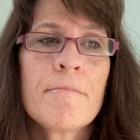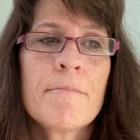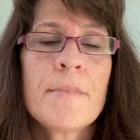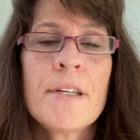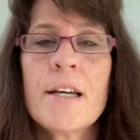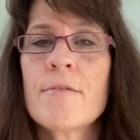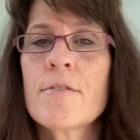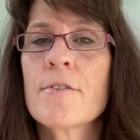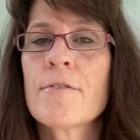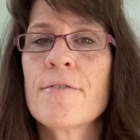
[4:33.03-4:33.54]

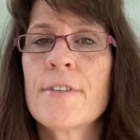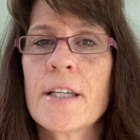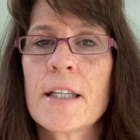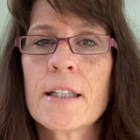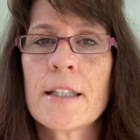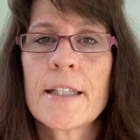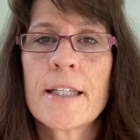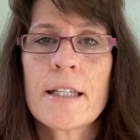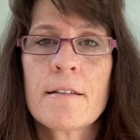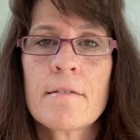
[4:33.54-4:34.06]
Never
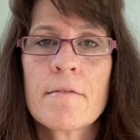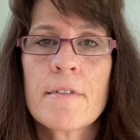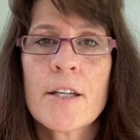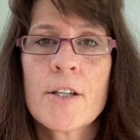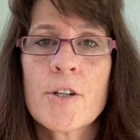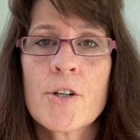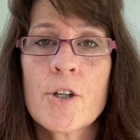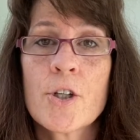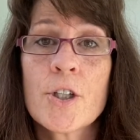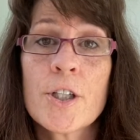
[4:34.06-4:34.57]
feeling
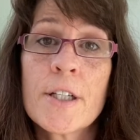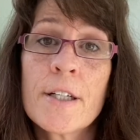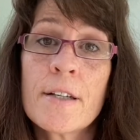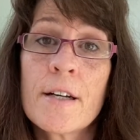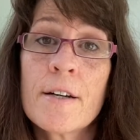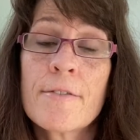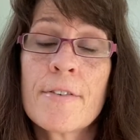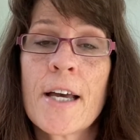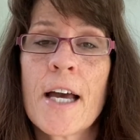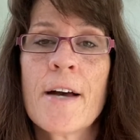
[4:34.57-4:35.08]
that you're good
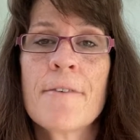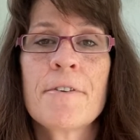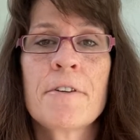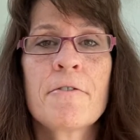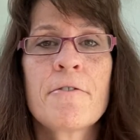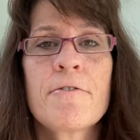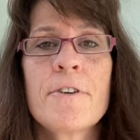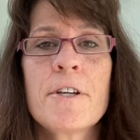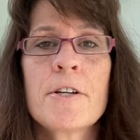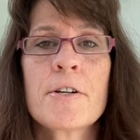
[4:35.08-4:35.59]
enough, having
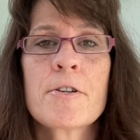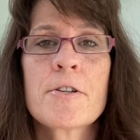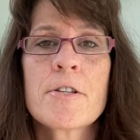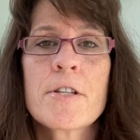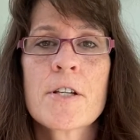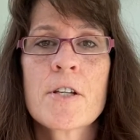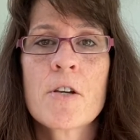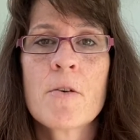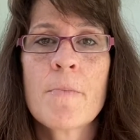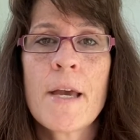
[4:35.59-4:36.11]
fears
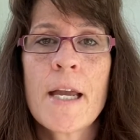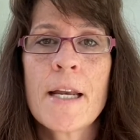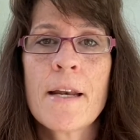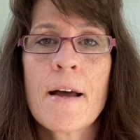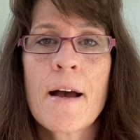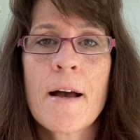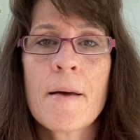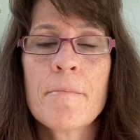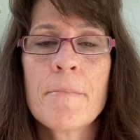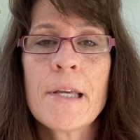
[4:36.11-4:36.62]
that you may
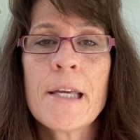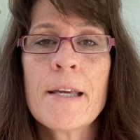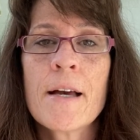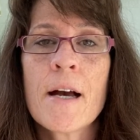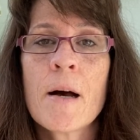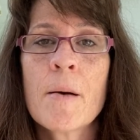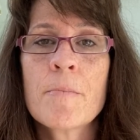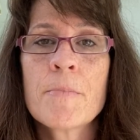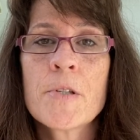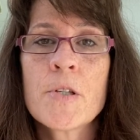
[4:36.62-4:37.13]
not be
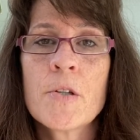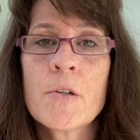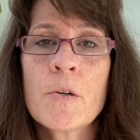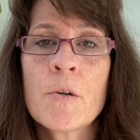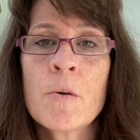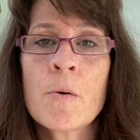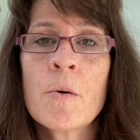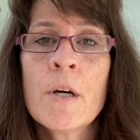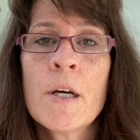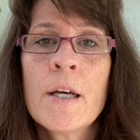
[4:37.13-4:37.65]
up
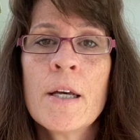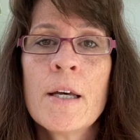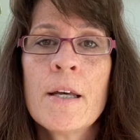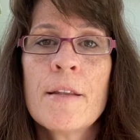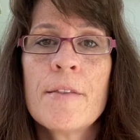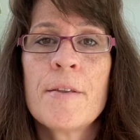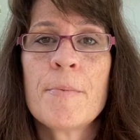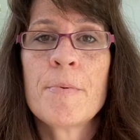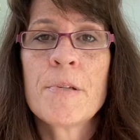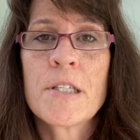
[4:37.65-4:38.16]
to
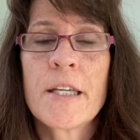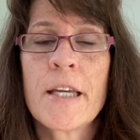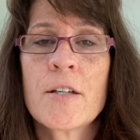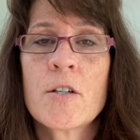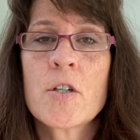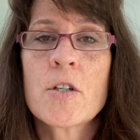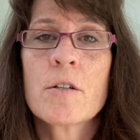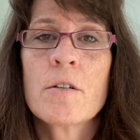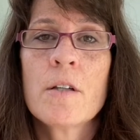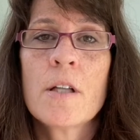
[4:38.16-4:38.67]
the
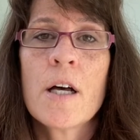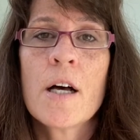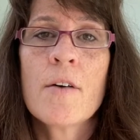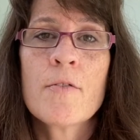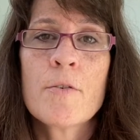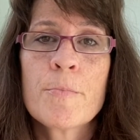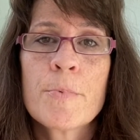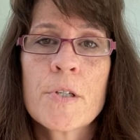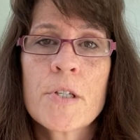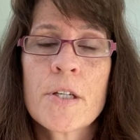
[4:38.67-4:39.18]
potential
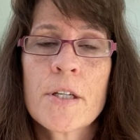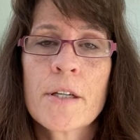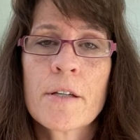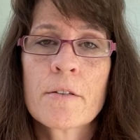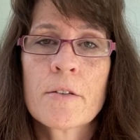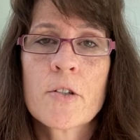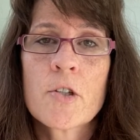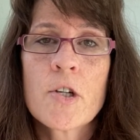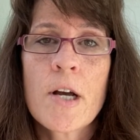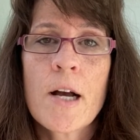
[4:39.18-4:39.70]
of a
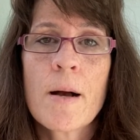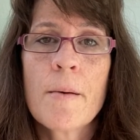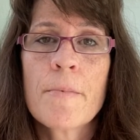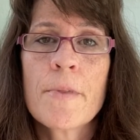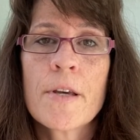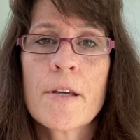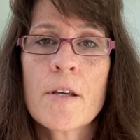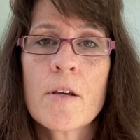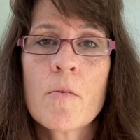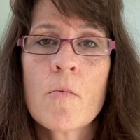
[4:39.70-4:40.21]
particular job
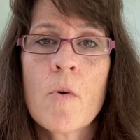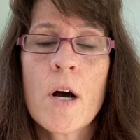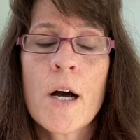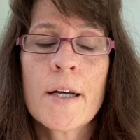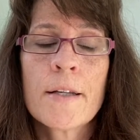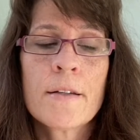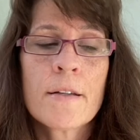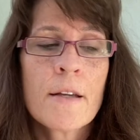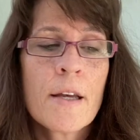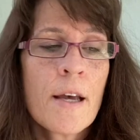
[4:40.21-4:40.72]
that you
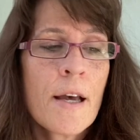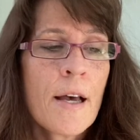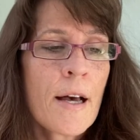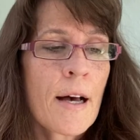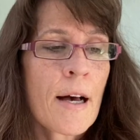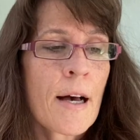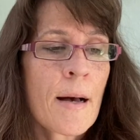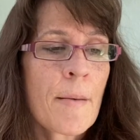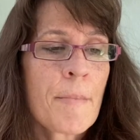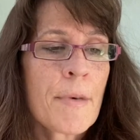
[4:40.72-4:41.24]
want.
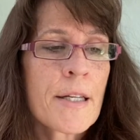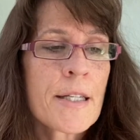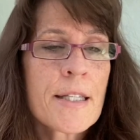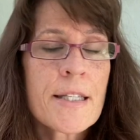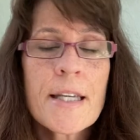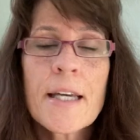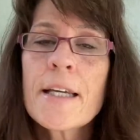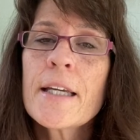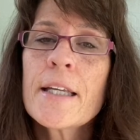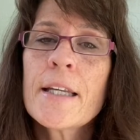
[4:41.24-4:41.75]
A
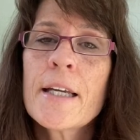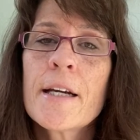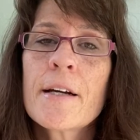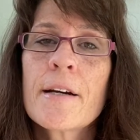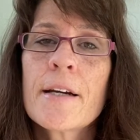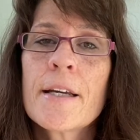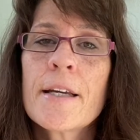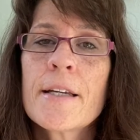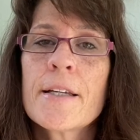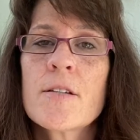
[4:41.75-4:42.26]
second
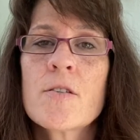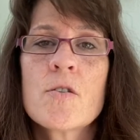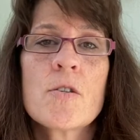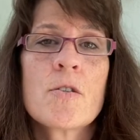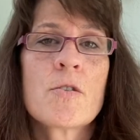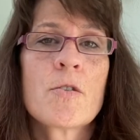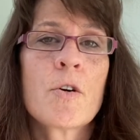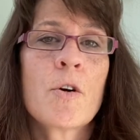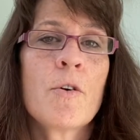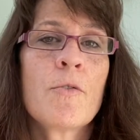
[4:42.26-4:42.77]
area is
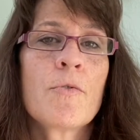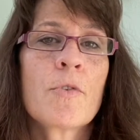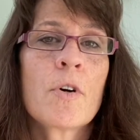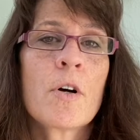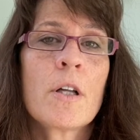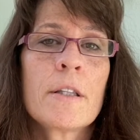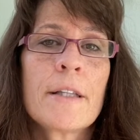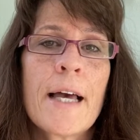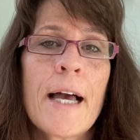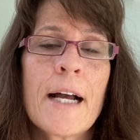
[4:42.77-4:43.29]
just
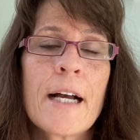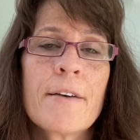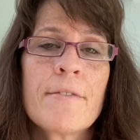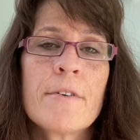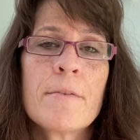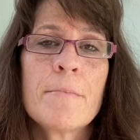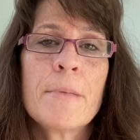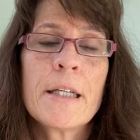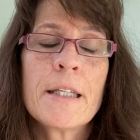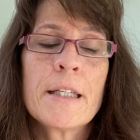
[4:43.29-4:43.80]
overall lack of
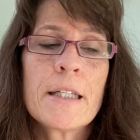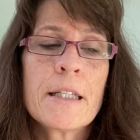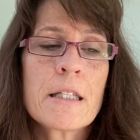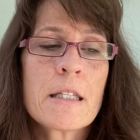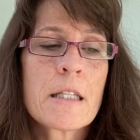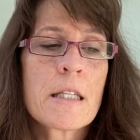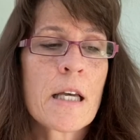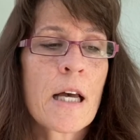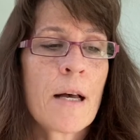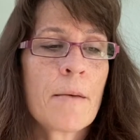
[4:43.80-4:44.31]

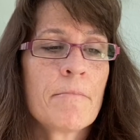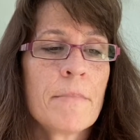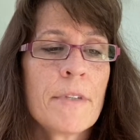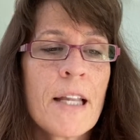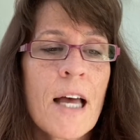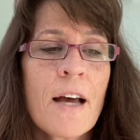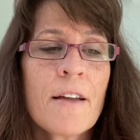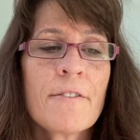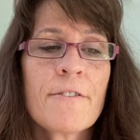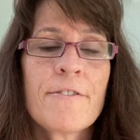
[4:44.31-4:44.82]
abundance,
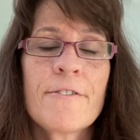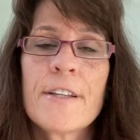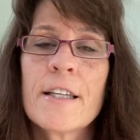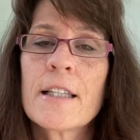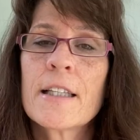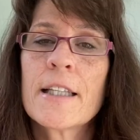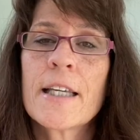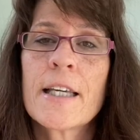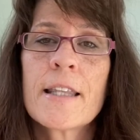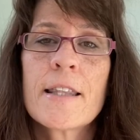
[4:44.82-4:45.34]
not
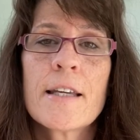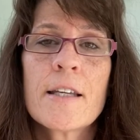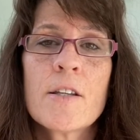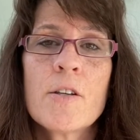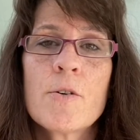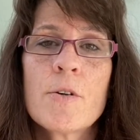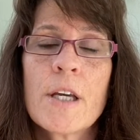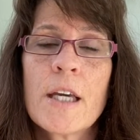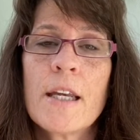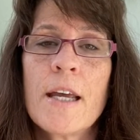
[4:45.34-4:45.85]
feeling that
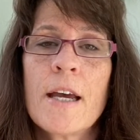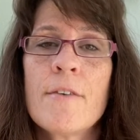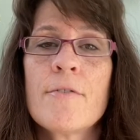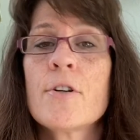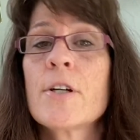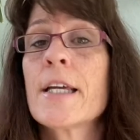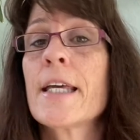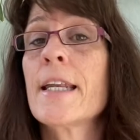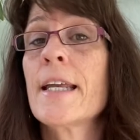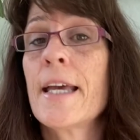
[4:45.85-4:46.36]
you can
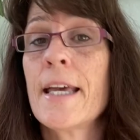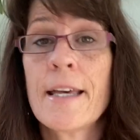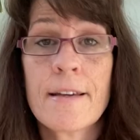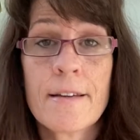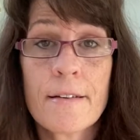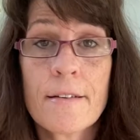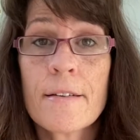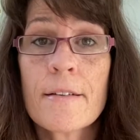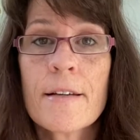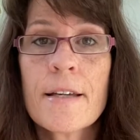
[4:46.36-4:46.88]
ever get
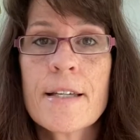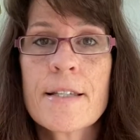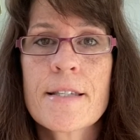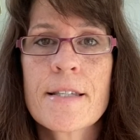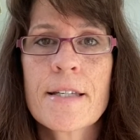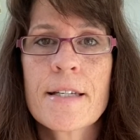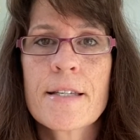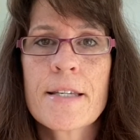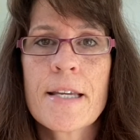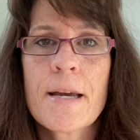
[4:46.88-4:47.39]
ahead, as
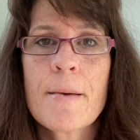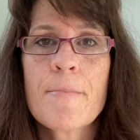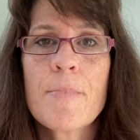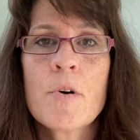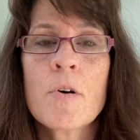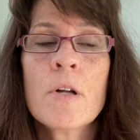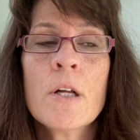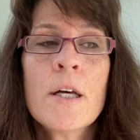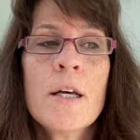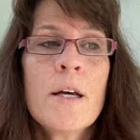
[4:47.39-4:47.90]
an
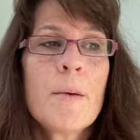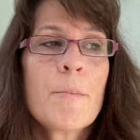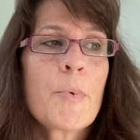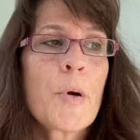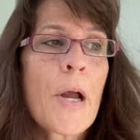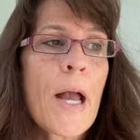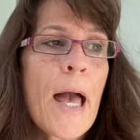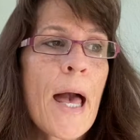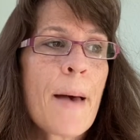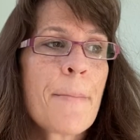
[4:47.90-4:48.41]
example.
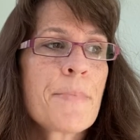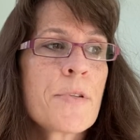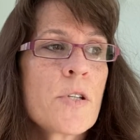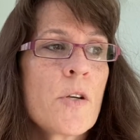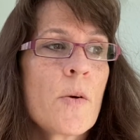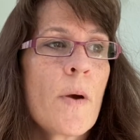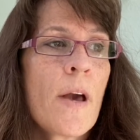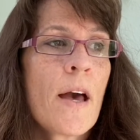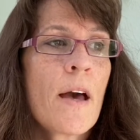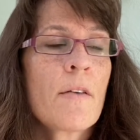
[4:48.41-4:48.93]
Perhaps
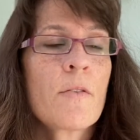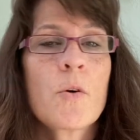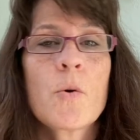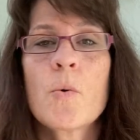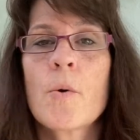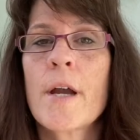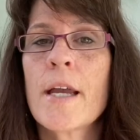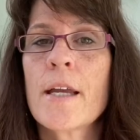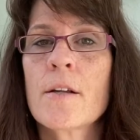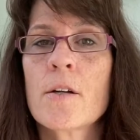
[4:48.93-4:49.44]
you have
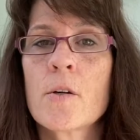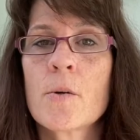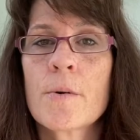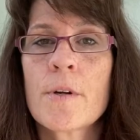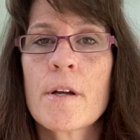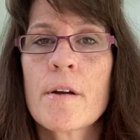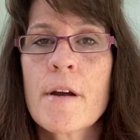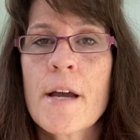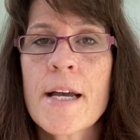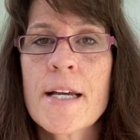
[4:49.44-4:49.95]
great
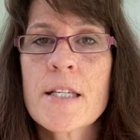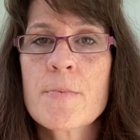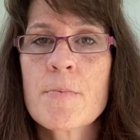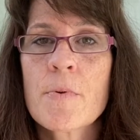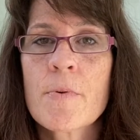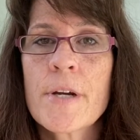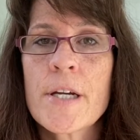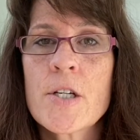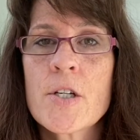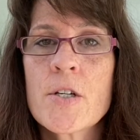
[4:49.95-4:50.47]
career
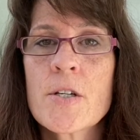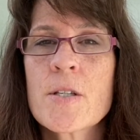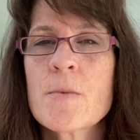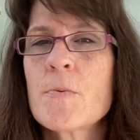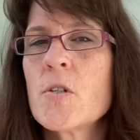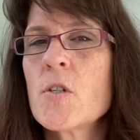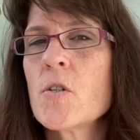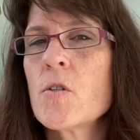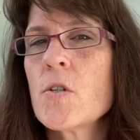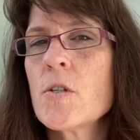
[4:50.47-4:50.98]
aspirations,
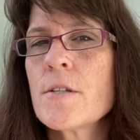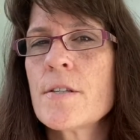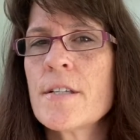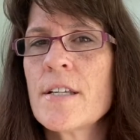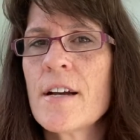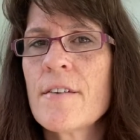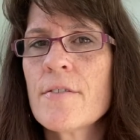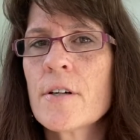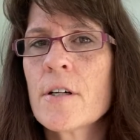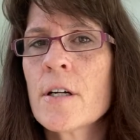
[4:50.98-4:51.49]
but you just
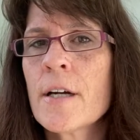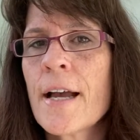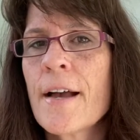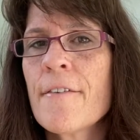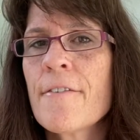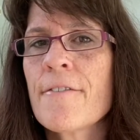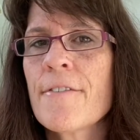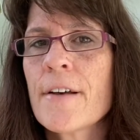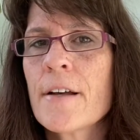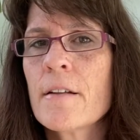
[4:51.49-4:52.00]
never
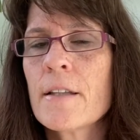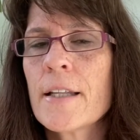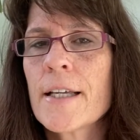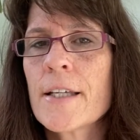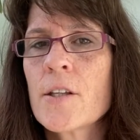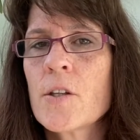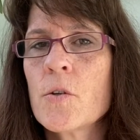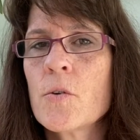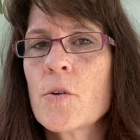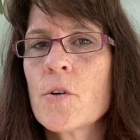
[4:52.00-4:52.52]
have felt
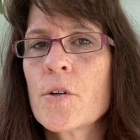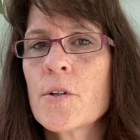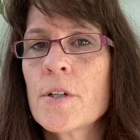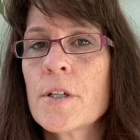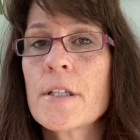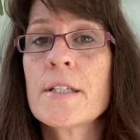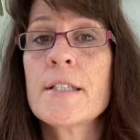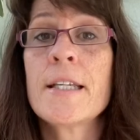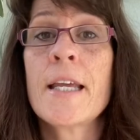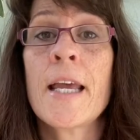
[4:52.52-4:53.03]
like you
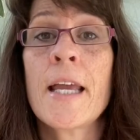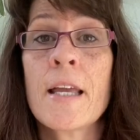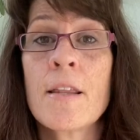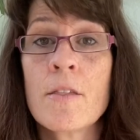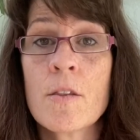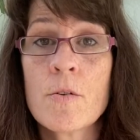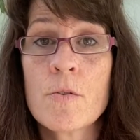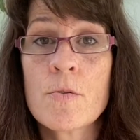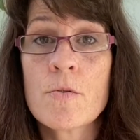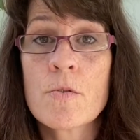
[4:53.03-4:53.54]
could
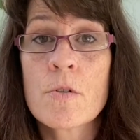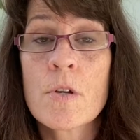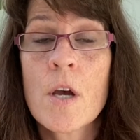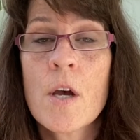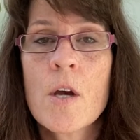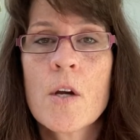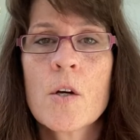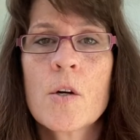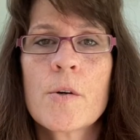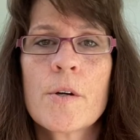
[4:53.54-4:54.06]
attain those
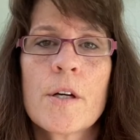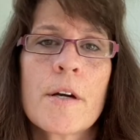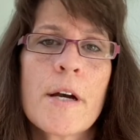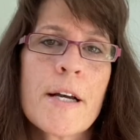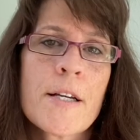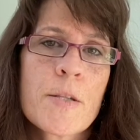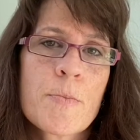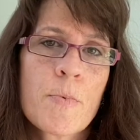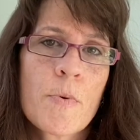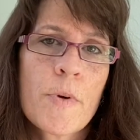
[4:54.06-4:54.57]
career
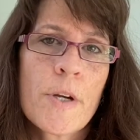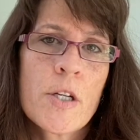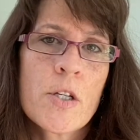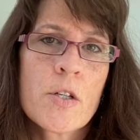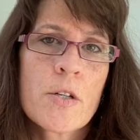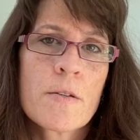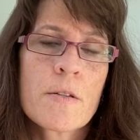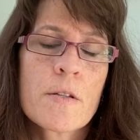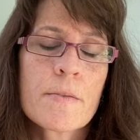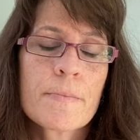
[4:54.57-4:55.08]

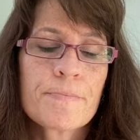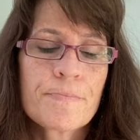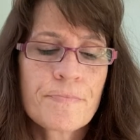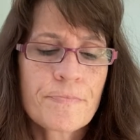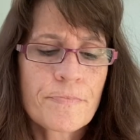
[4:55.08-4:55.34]
aspirations.